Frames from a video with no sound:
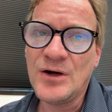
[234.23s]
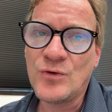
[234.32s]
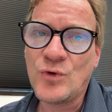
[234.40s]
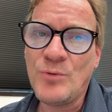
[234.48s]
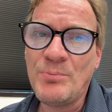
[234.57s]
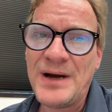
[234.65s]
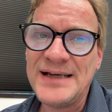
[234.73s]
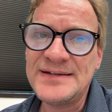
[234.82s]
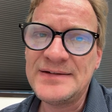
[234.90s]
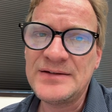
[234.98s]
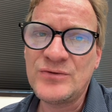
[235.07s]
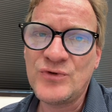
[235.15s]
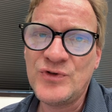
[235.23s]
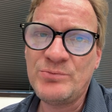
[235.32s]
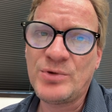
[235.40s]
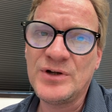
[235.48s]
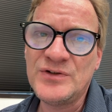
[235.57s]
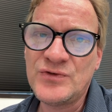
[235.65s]
robust
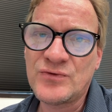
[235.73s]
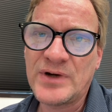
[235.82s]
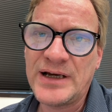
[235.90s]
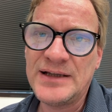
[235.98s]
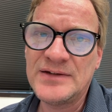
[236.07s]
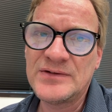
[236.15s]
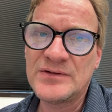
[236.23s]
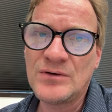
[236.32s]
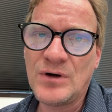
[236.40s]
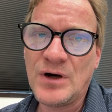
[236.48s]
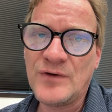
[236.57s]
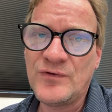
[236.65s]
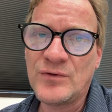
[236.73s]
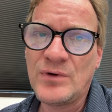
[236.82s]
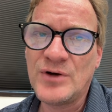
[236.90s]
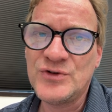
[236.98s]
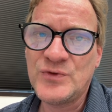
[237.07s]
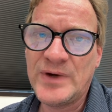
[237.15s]
response rates of
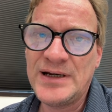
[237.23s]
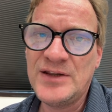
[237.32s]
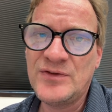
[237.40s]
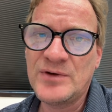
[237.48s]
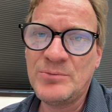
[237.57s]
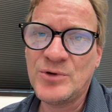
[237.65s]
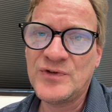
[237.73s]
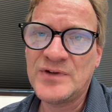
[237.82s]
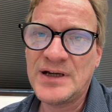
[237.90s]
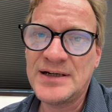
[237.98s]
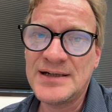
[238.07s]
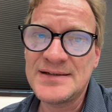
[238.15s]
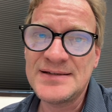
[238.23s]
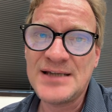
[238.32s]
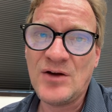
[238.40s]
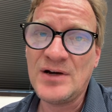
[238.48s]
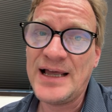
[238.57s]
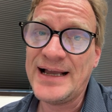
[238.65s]
around 23%. It doesn't
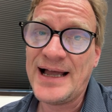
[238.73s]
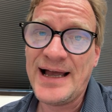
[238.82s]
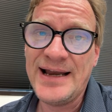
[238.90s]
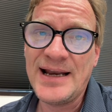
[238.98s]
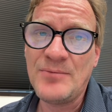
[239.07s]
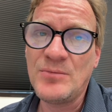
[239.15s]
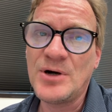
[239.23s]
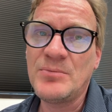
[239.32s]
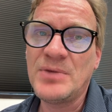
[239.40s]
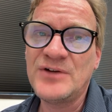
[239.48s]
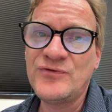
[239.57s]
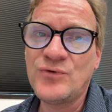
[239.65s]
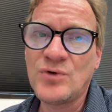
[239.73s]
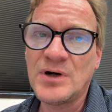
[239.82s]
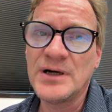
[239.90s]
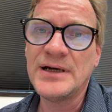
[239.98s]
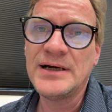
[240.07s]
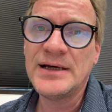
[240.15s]
sound like a high number, but for,